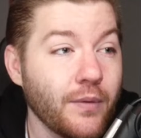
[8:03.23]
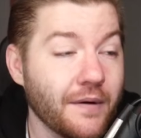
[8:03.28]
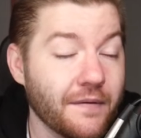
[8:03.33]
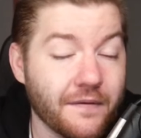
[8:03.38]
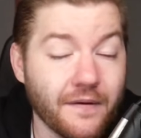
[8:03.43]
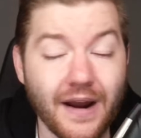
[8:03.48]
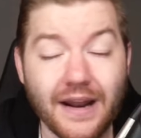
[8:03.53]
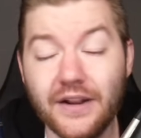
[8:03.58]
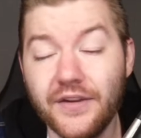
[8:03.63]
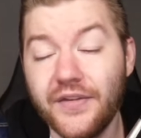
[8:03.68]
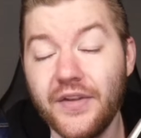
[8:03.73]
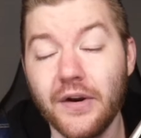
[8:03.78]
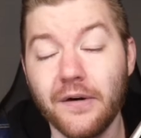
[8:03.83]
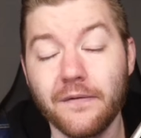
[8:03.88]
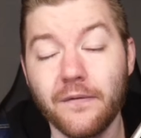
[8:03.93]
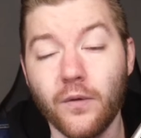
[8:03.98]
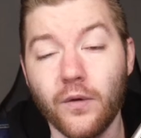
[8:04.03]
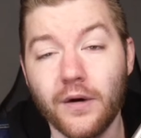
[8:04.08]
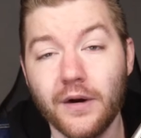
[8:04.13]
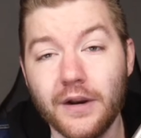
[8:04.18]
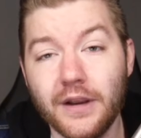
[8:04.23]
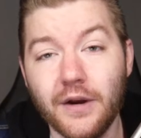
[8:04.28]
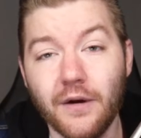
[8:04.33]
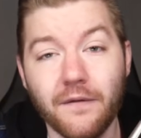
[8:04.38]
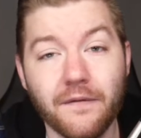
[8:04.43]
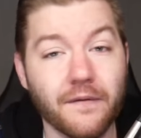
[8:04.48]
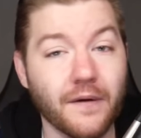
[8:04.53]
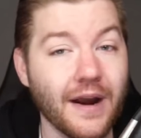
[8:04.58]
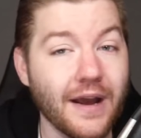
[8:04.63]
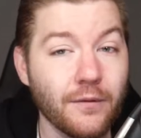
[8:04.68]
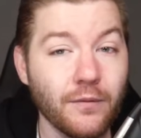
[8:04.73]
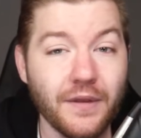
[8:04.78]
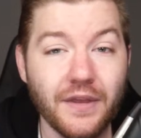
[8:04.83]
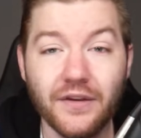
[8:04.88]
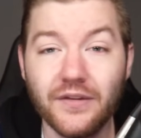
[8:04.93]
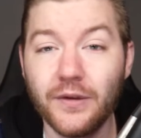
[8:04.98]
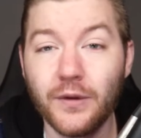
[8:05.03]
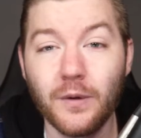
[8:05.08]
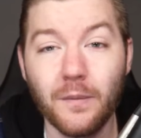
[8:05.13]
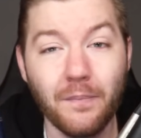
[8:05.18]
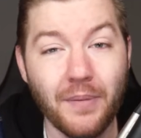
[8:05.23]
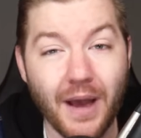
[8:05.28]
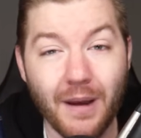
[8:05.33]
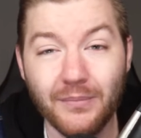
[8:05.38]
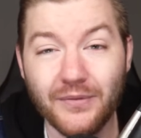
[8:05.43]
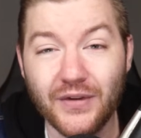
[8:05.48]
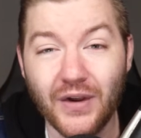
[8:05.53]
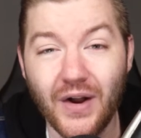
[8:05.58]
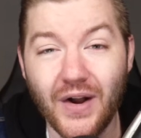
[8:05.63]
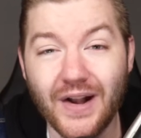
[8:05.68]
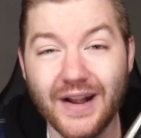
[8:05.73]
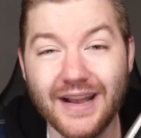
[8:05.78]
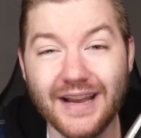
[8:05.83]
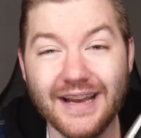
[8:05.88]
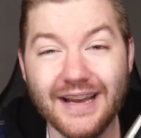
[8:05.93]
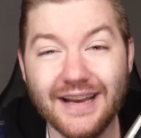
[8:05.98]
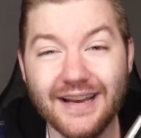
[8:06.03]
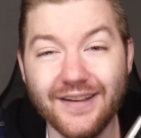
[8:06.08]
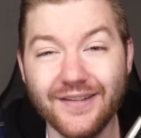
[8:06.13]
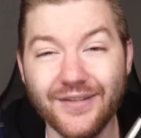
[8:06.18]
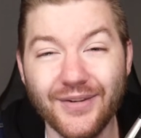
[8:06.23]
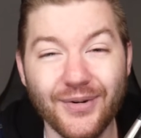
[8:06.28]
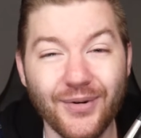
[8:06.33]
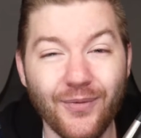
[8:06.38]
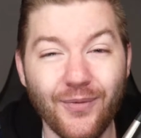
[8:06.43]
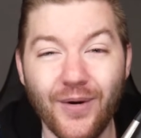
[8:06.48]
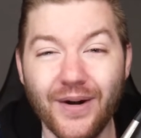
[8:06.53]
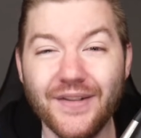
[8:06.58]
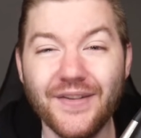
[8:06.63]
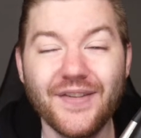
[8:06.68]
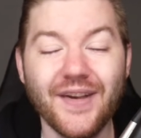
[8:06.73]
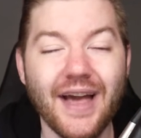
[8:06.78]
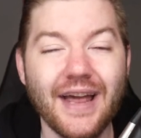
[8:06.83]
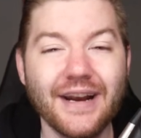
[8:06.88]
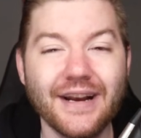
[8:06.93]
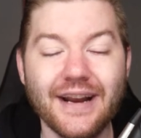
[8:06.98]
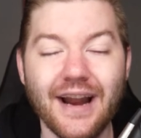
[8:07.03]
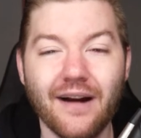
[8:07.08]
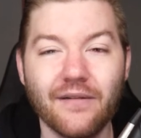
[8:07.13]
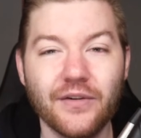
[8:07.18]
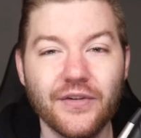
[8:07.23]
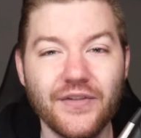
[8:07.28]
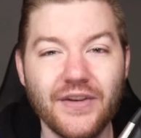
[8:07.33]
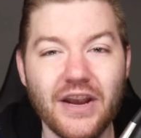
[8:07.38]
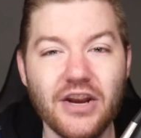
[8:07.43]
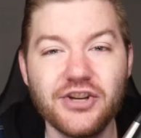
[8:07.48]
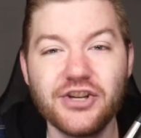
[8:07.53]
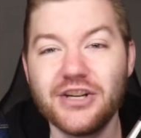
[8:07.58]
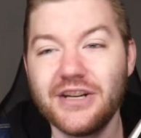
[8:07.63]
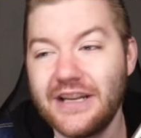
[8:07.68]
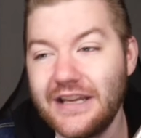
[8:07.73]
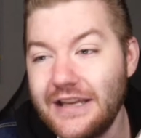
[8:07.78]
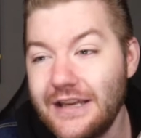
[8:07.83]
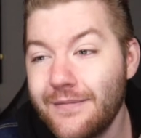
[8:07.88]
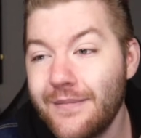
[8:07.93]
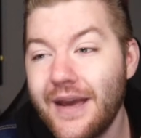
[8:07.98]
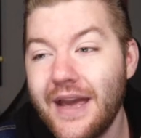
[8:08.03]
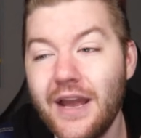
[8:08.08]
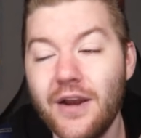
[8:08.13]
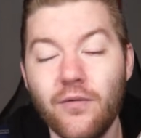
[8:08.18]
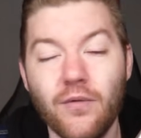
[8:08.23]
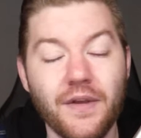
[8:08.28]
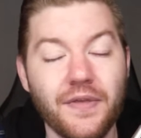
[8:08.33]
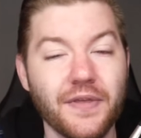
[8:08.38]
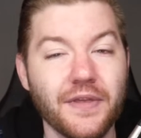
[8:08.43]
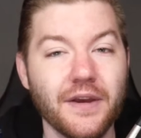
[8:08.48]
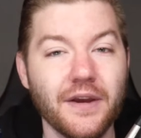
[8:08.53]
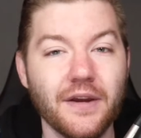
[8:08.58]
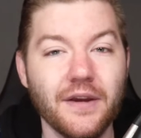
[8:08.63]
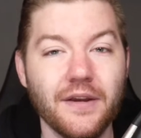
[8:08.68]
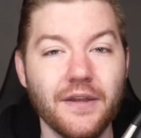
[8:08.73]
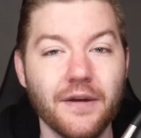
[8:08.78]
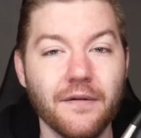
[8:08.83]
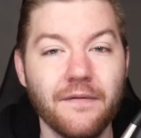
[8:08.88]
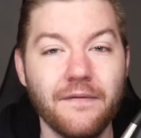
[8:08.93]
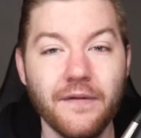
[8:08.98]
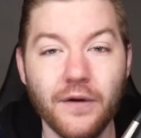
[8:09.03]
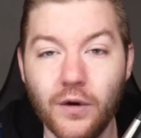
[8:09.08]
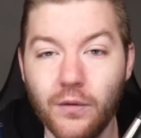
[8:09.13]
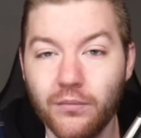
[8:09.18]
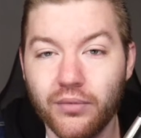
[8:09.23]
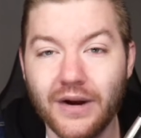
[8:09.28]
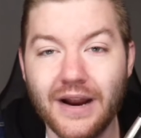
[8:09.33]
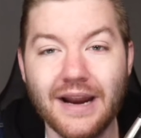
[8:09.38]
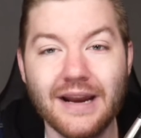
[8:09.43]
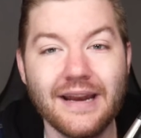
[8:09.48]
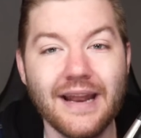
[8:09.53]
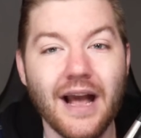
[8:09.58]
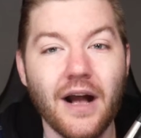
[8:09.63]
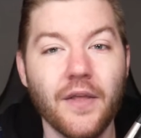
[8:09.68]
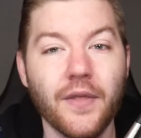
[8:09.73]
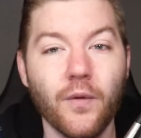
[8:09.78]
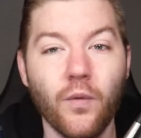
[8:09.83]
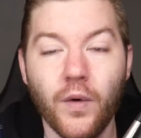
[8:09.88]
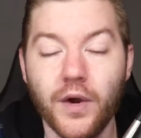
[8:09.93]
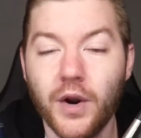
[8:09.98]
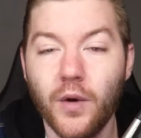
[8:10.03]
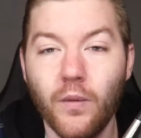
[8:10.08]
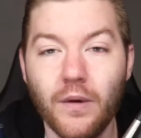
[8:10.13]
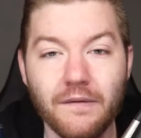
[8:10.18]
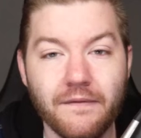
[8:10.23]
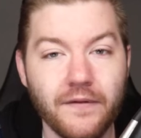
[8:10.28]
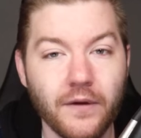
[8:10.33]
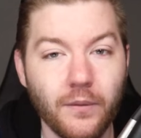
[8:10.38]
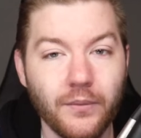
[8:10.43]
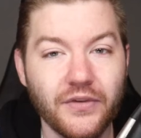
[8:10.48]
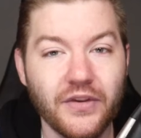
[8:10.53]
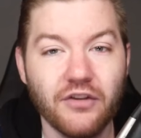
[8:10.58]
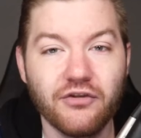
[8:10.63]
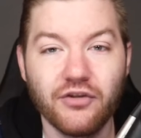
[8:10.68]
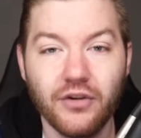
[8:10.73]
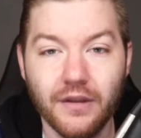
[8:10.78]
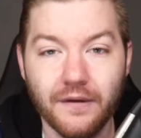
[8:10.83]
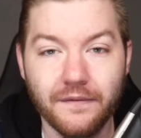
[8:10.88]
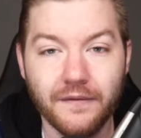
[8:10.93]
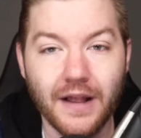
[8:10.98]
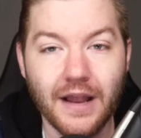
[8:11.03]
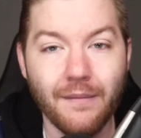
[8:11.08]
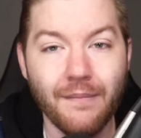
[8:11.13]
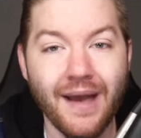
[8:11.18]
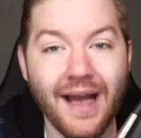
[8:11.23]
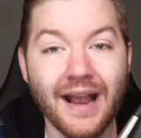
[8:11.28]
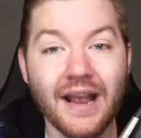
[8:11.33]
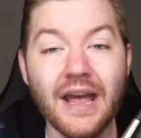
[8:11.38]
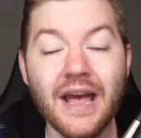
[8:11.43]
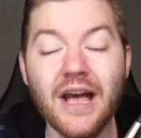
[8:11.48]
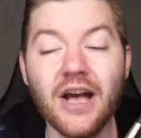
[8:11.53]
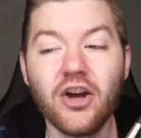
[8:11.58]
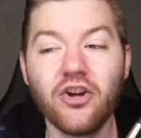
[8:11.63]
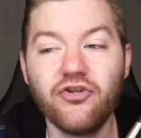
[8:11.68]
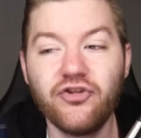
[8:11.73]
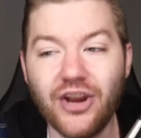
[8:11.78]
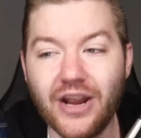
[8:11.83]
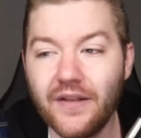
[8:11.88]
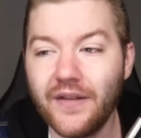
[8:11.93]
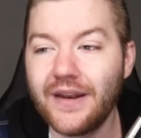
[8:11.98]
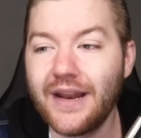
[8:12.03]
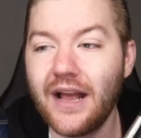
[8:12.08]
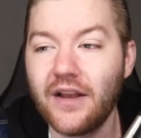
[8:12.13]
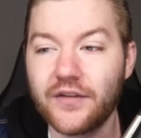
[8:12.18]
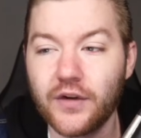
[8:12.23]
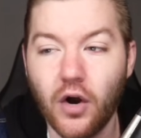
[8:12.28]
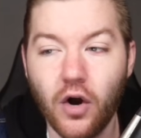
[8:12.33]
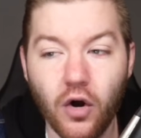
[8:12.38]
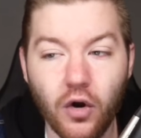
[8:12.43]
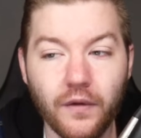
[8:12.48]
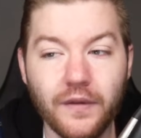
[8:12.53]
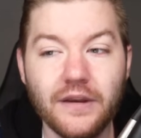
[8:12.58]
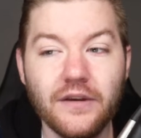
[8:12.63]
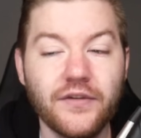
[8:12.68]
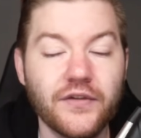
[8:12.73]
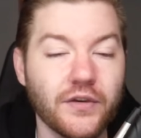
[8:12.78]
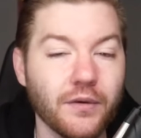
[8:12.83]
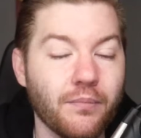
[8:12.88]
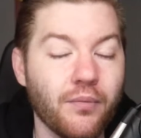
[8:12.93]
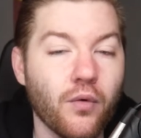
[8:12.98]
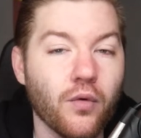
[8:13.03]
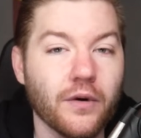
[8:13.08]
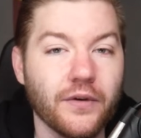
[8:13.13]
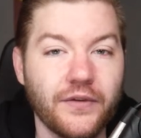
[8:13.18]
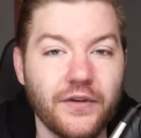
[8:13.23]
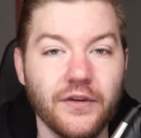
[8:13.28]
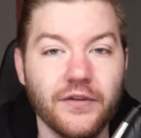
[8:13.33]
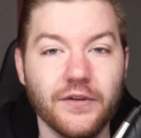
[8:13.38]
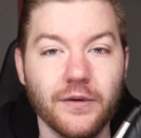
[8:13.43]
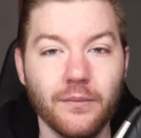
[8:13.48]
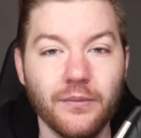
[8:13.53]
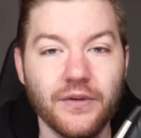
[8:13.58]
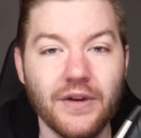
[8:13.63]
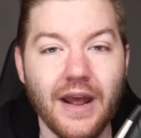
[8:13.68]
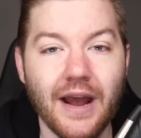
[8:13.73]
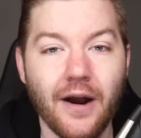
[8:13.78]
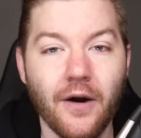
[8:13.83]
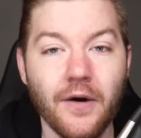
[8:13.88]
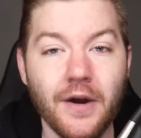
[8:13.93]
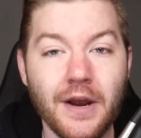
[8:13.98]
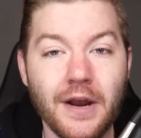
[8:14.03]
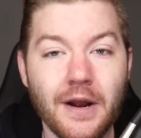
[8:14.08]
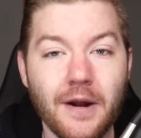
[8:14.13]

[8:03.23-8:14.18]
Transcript: what Fred is there for. You know, Fred with his little pep talk, his little one-sided conversation, Ime with the the film breakdown, the one-on-one film session on the flight back. Jalen has all these support systems now